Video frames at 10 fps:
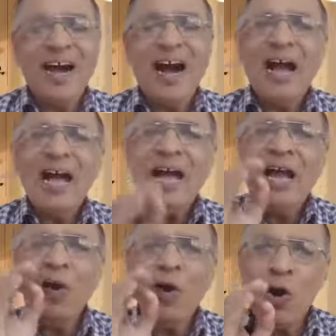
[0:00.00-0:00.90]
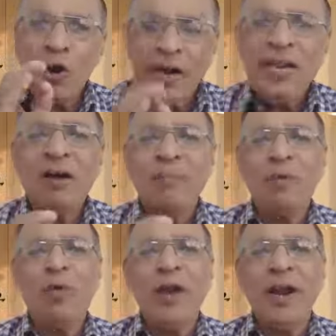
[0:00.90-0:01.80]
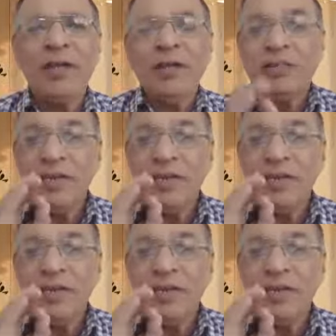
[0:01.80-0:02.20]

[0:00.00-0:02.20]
I have already uploaded